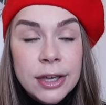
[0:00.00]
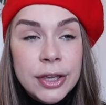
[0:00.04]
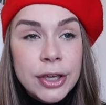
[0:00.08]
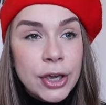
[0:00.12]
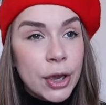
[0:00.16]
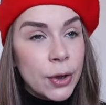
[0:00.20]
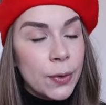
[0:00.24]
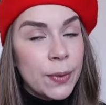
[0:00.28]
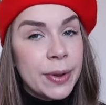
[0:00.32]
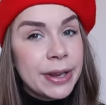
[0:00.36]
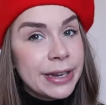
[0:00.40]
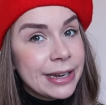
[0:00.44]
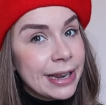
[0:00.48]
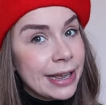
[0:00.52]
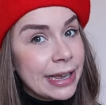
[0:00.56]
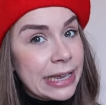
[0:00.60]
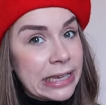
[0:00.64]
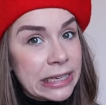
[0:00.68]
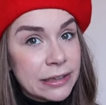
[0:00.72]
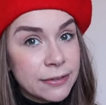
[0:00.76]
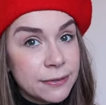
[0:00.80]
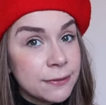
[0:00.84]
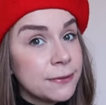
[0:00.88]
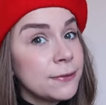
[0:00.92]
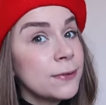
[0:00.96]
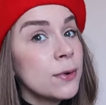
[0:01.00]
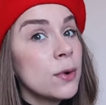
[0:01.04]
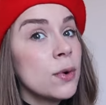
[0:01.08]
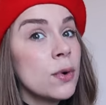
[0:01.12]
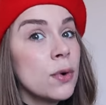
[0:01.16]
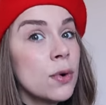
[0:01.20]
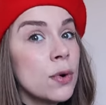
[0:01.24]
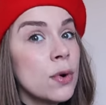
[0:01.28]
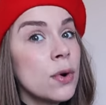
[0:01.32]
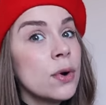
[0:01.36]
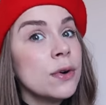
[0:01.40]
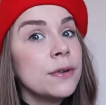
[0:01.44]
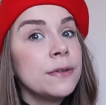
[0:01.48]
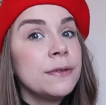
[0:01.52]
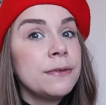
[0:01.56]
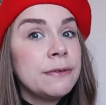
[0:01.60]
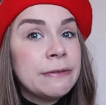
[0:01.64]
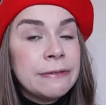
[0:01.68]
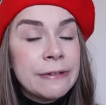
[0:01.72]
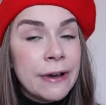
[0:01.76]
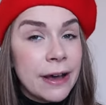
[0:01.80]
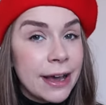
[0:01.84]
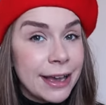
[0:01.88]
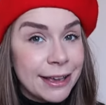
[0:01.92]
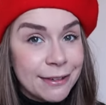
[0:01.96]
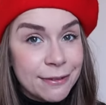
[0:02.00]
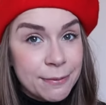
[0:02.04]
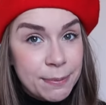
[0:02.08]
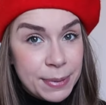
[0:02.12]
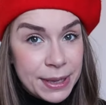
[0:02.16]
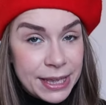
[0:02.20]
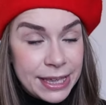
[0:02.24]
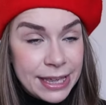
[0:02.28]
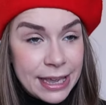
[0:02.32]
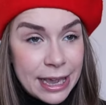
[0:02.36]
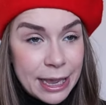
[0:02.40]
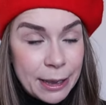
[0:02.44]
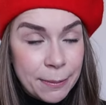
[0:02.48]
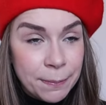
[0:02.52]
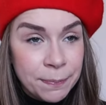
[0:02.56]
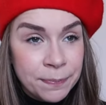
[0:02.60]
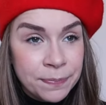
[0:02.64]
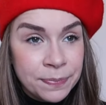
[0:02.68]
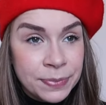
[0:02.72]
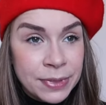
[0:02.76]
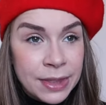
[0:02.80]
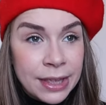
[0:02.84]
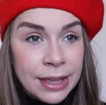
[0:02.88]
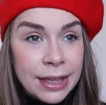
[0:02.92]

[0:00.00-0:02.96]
Go at like 4 or 5 p.m.